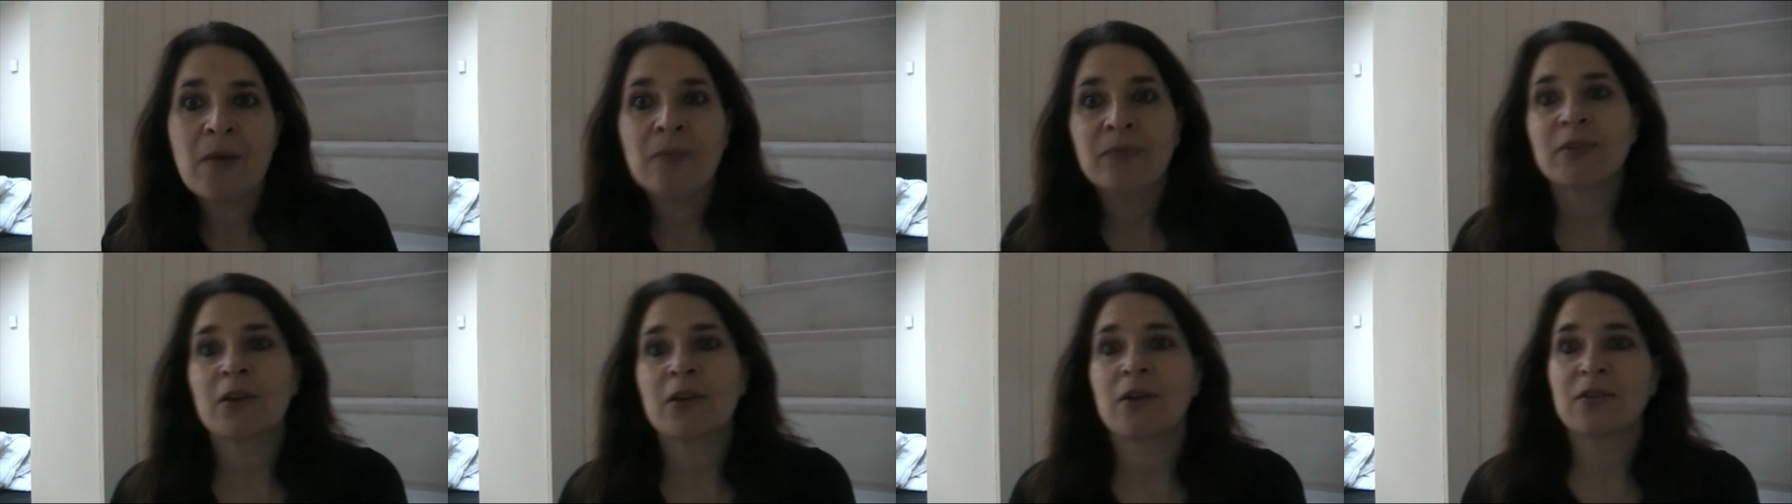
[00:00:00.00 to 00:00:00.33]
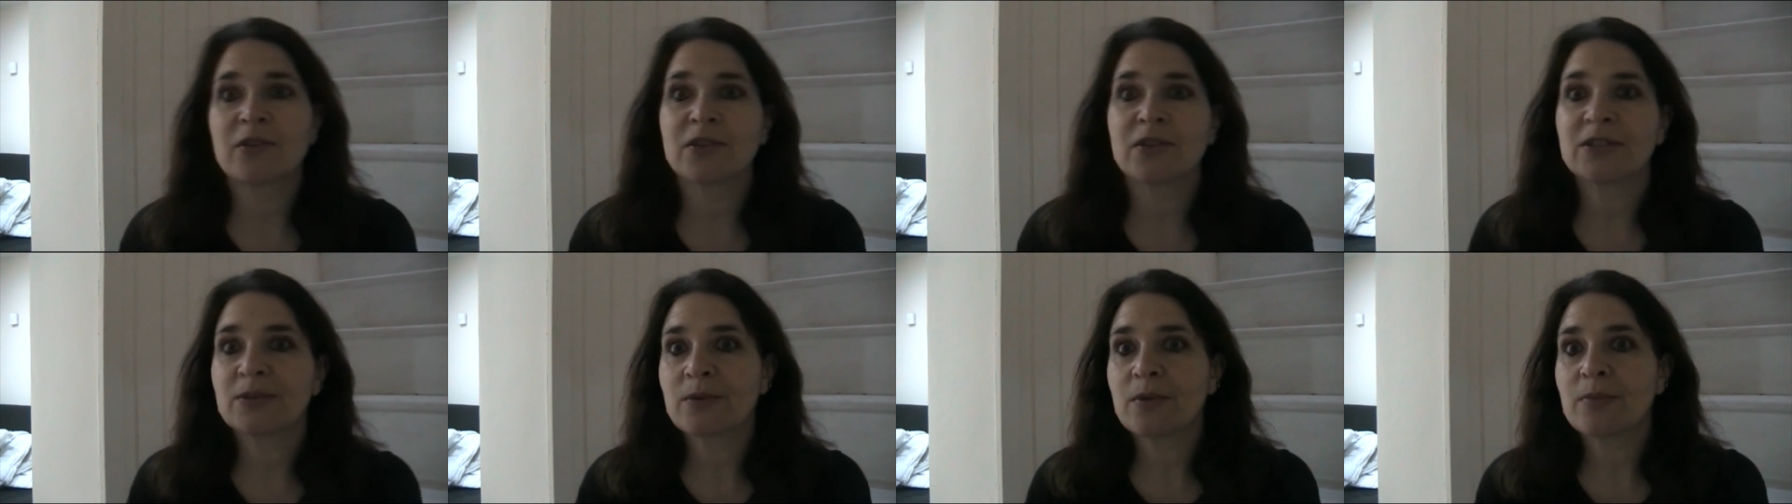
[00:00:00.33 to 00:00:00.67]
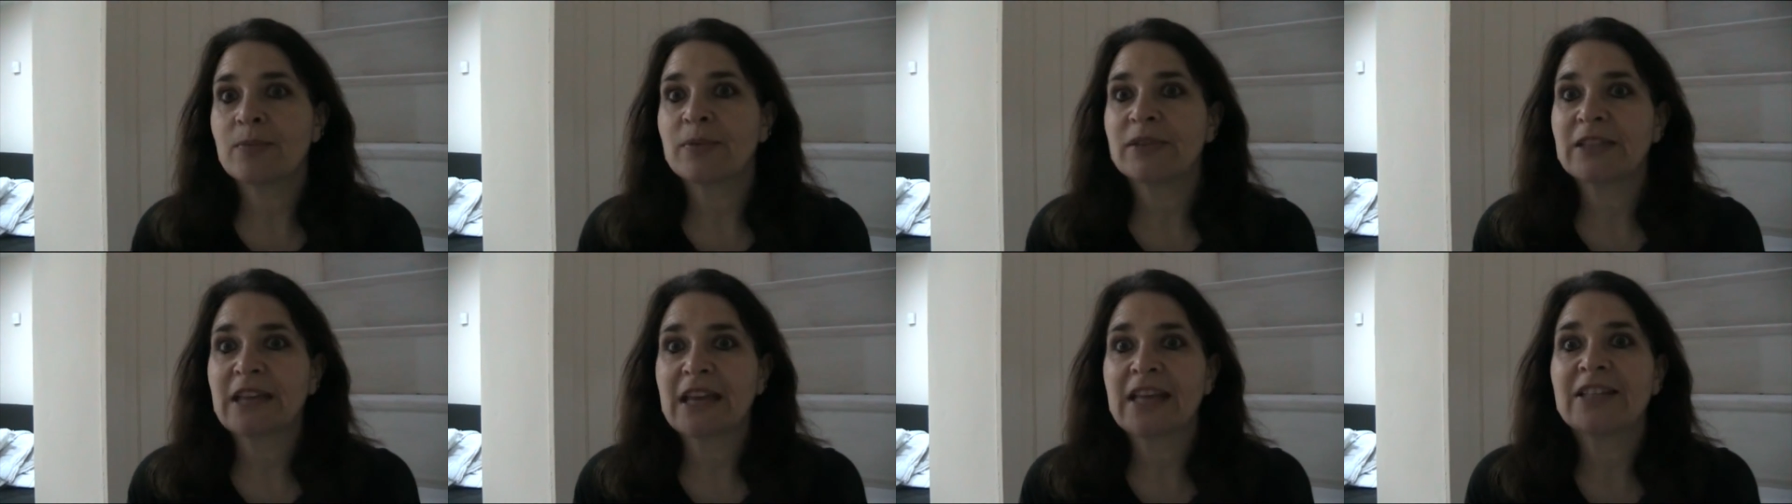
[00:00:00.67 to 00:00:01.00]
So I've got sweet
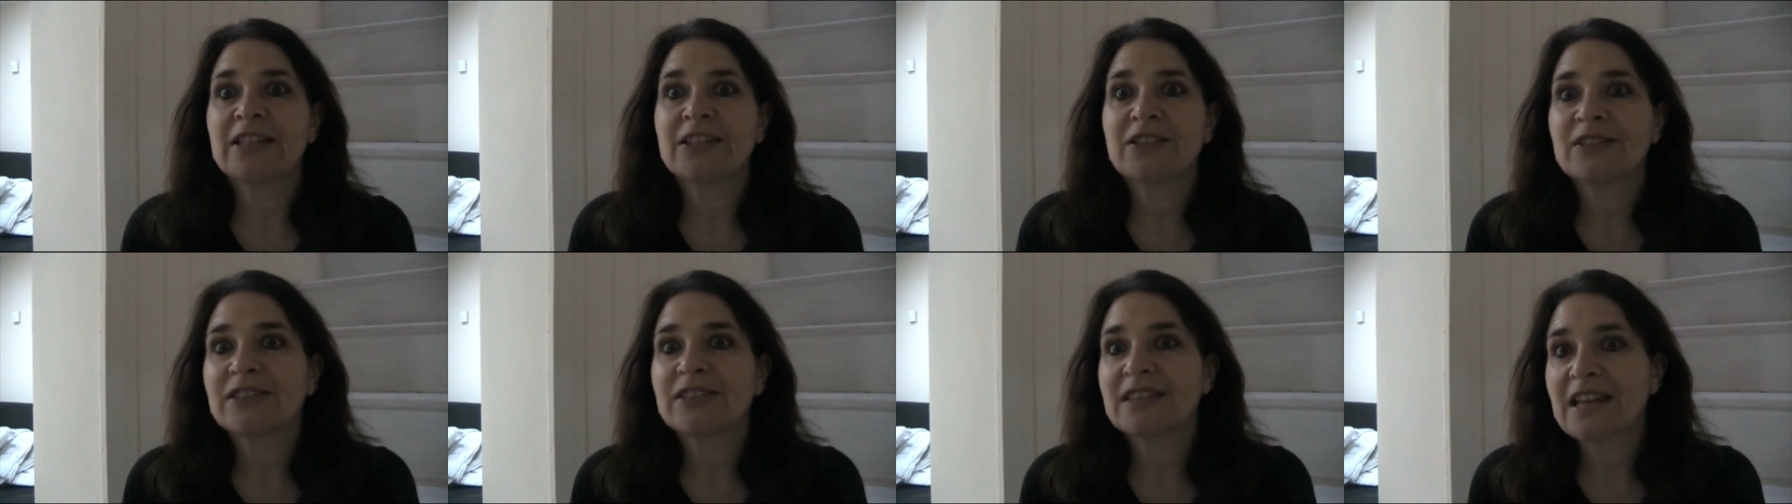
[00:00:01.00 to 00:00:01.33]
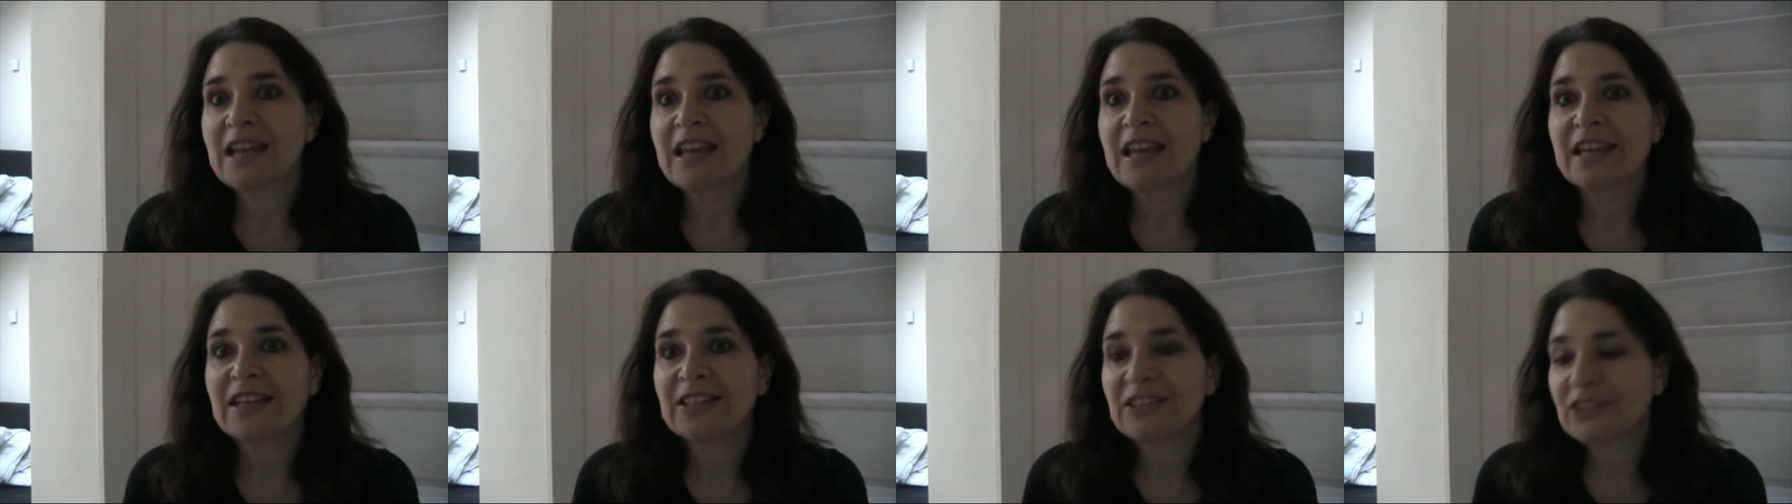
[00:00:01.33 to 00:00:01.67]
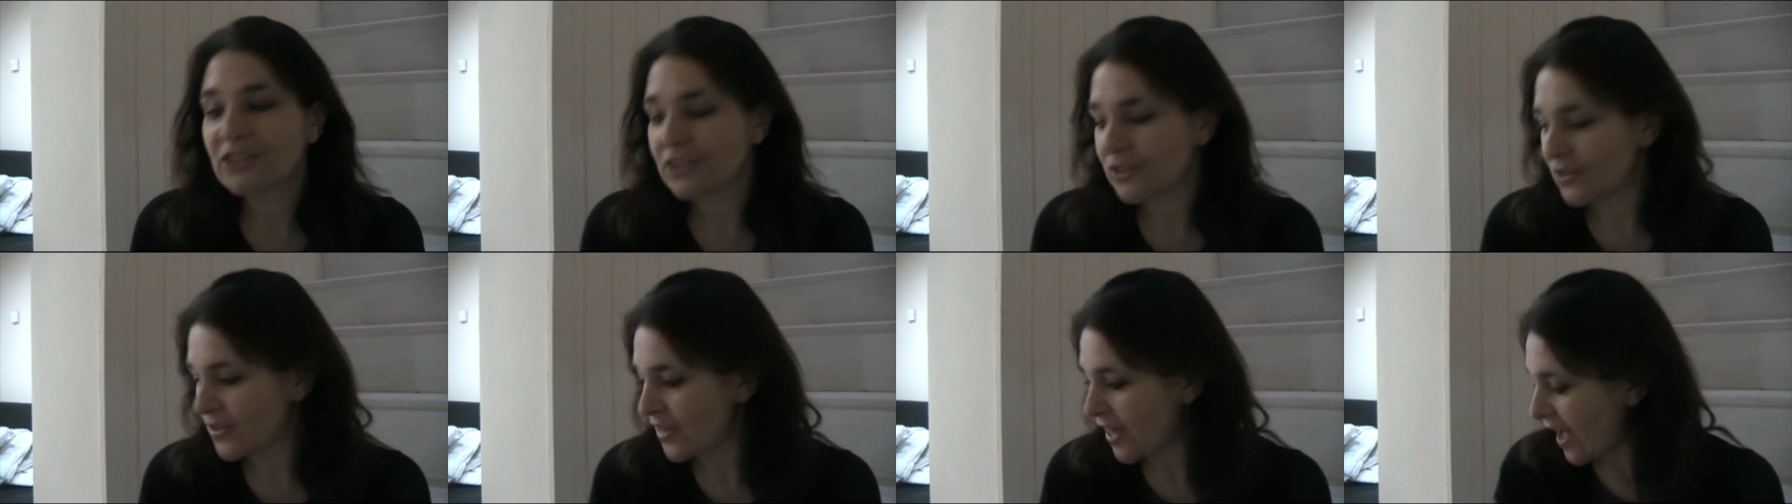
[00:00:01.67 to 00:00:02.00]
potatoes in here to
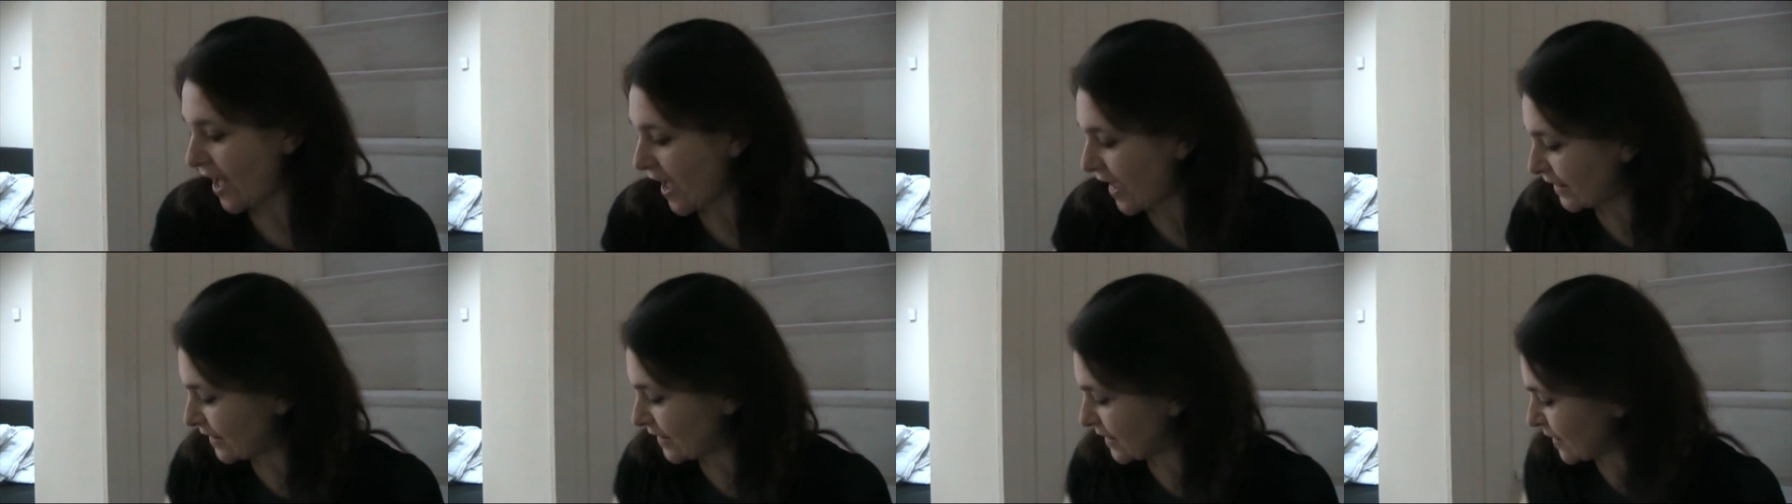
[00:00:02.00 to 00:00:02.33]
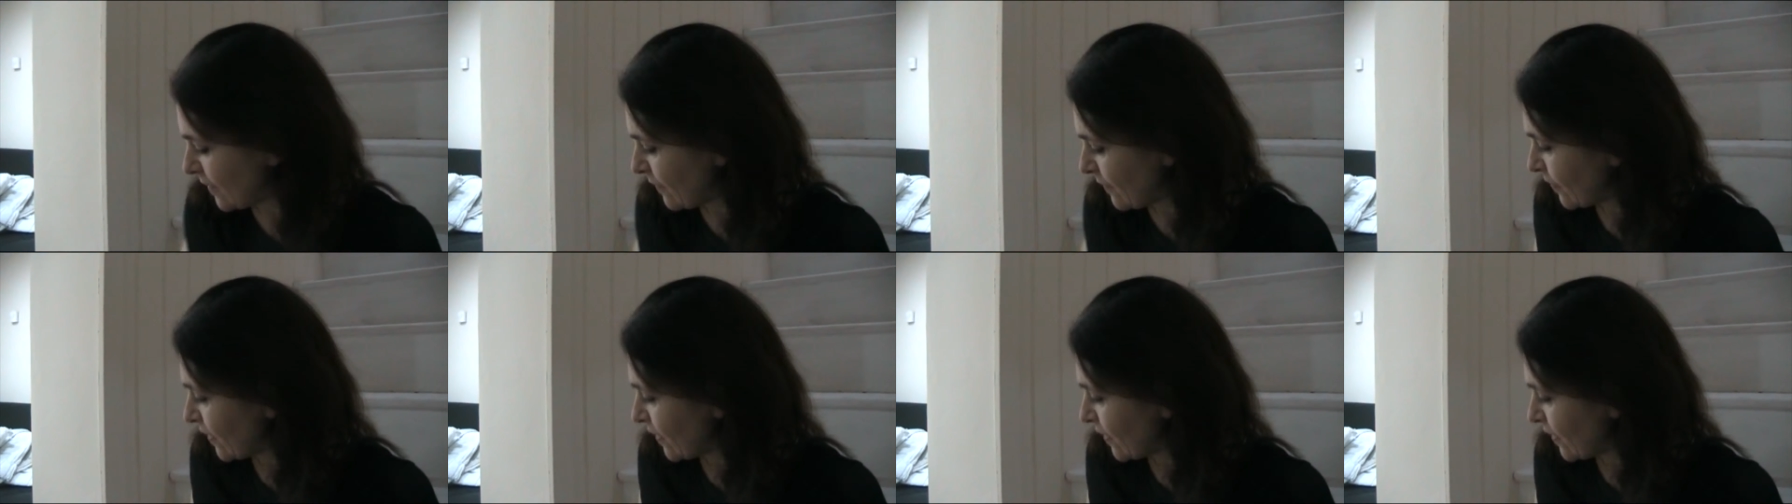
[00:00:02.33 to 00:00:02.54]
do that.